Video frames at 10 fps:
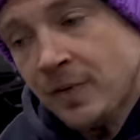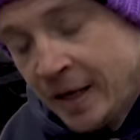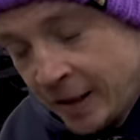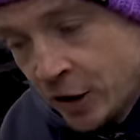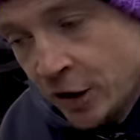
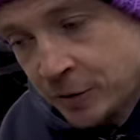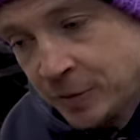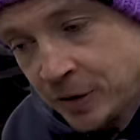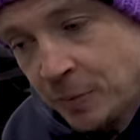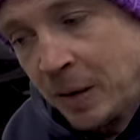and the
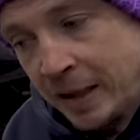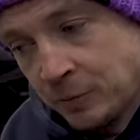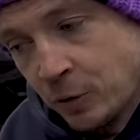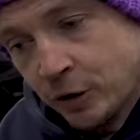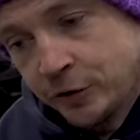customer's
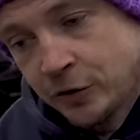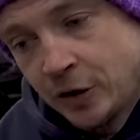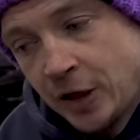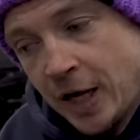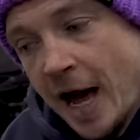complaint was
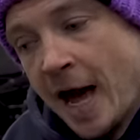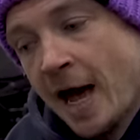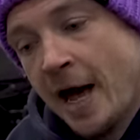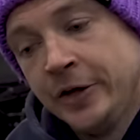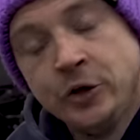
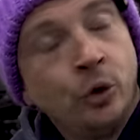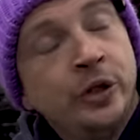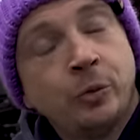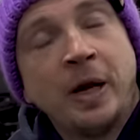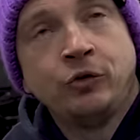uh,
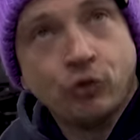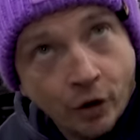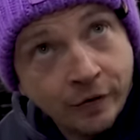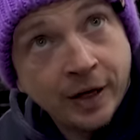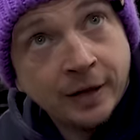noise when
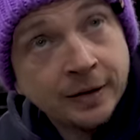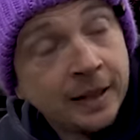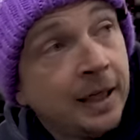driving.